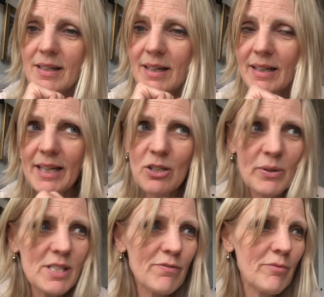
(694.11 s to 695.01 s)
And like
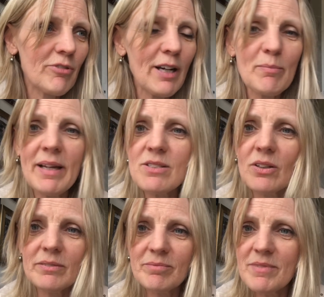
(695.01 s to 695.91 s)
Chris from
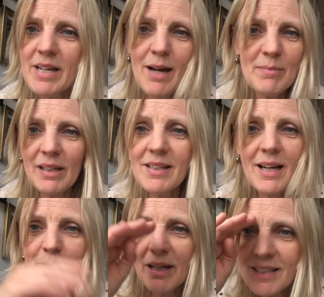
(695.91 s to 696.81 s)
Fragmental, no, I'm not,
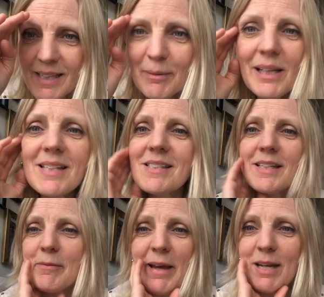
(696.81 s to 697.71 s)
I'm not, I'm gonna listen to
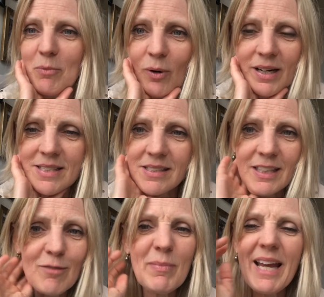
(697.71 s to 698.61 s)
him anymore. It doesn't
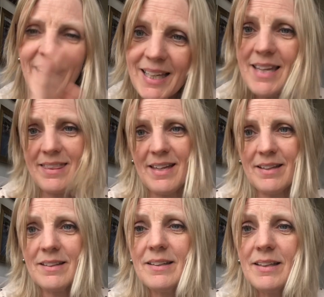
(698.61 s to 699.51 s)
give me anything.